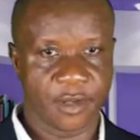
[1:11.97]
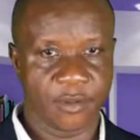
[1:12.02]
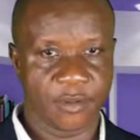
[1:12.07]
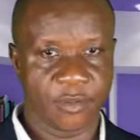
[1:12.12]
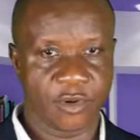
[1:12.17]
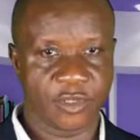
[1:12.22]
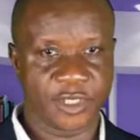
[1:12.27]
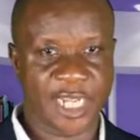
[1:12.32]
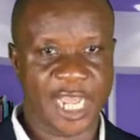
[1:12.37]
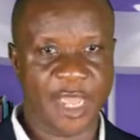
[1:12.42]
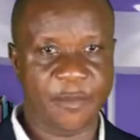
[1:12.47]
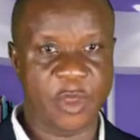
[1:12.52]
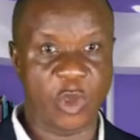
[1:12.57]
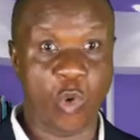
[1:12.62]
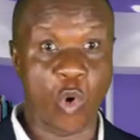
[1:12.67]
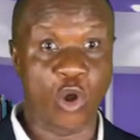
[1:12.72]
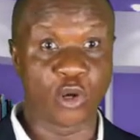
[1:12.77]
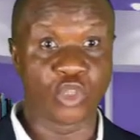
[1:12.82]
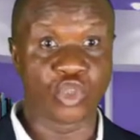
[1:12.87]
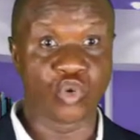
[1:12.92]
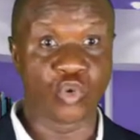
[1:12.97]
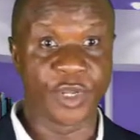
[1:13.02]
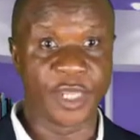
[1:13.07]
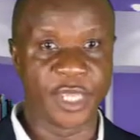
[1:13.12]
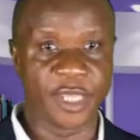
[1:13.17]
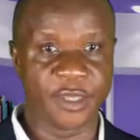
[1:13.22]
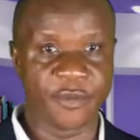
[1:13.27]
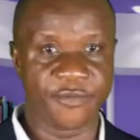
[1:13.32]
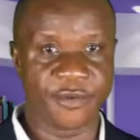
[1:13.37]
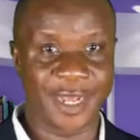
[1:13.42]
But I may want to
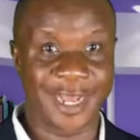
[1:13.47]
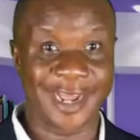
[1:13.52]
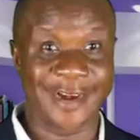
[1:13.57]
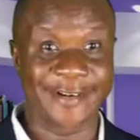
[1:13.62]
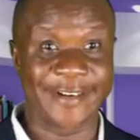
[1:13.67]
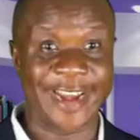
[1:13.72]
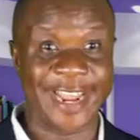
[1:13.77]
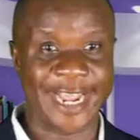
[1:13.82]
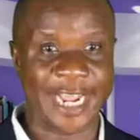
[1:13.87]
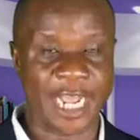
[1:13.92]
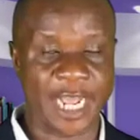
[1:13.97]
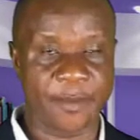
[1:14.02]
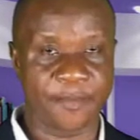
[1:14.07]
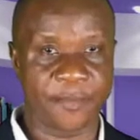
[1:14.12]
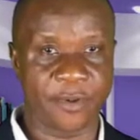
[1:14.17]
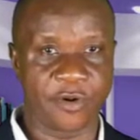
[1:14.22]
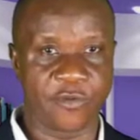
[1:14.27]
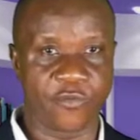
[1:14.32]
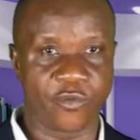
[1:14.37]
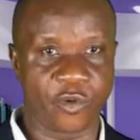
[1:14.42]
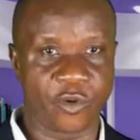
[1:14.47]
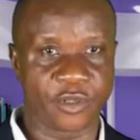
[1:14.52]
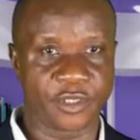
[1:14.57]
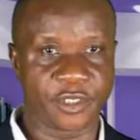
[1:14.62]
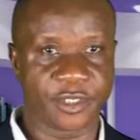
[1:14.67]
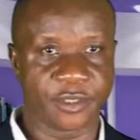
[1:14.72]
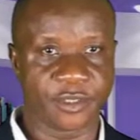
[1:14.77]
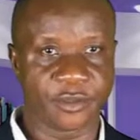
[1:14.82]
give a recap of what